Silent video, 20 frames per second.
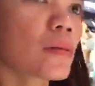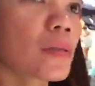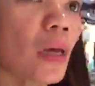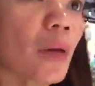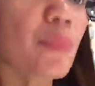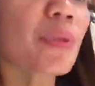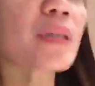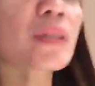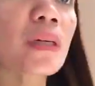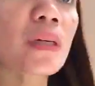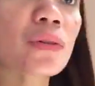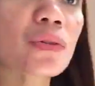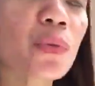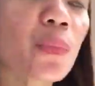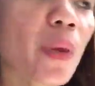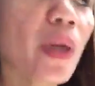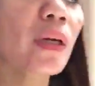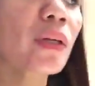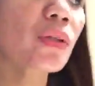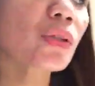sabi niya to
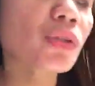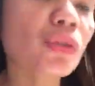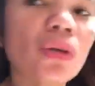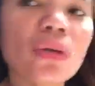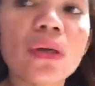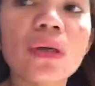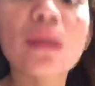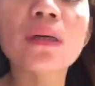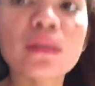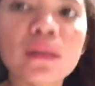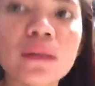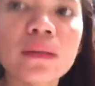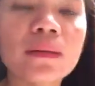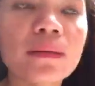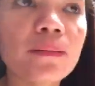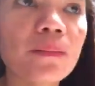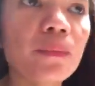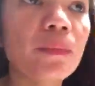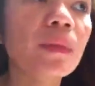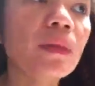make sure
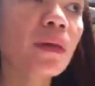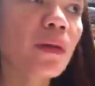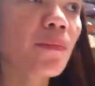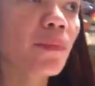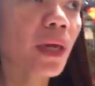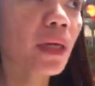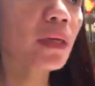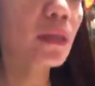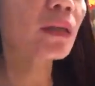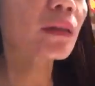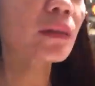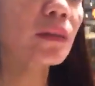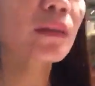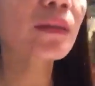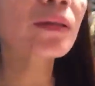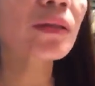make it